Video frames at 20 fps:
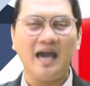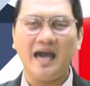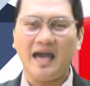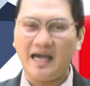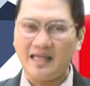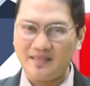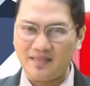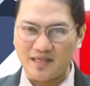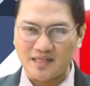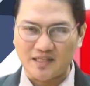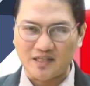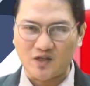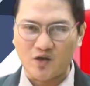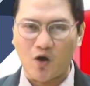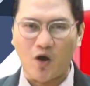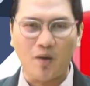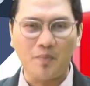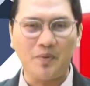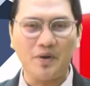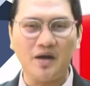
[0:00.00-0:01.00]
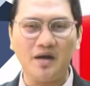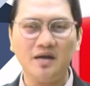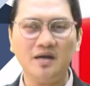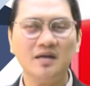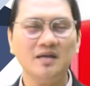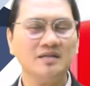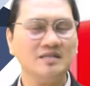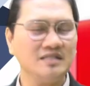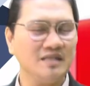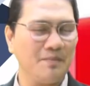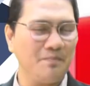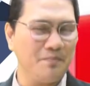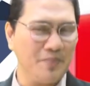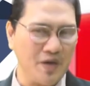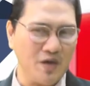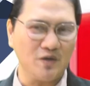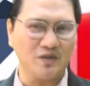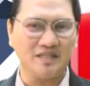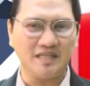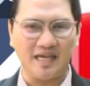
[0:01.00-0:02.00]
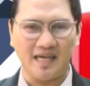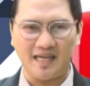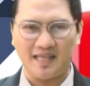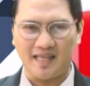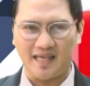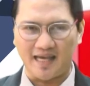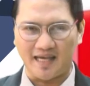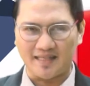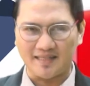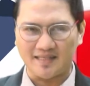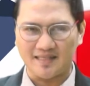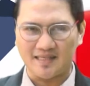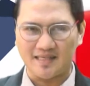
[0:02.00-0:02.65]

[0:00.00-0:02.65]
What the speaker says: and discover the beauty in it.